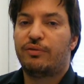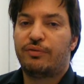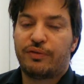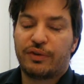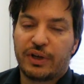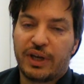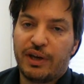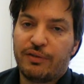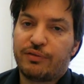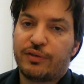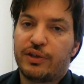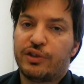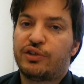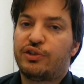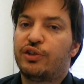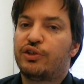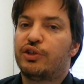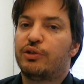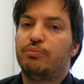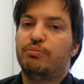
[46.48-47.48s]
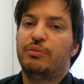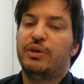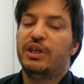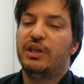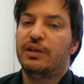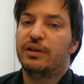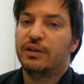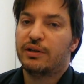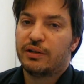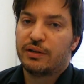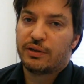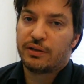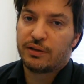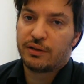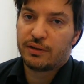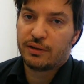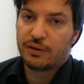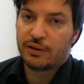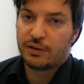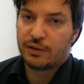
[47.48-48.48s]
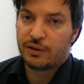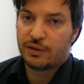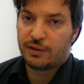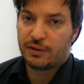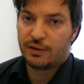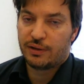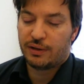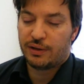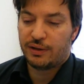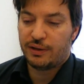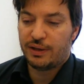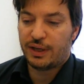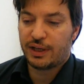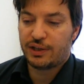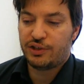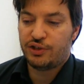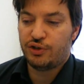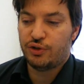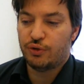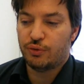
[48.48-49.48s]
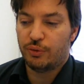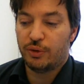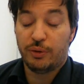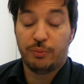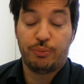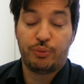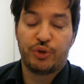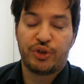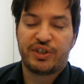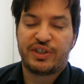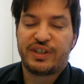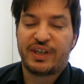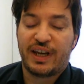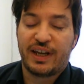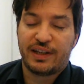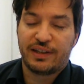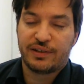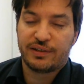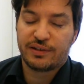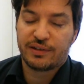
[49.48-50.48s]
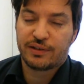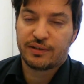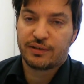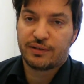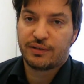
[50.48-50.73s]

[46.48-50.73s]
forgiveness doesn't mean that you will pretend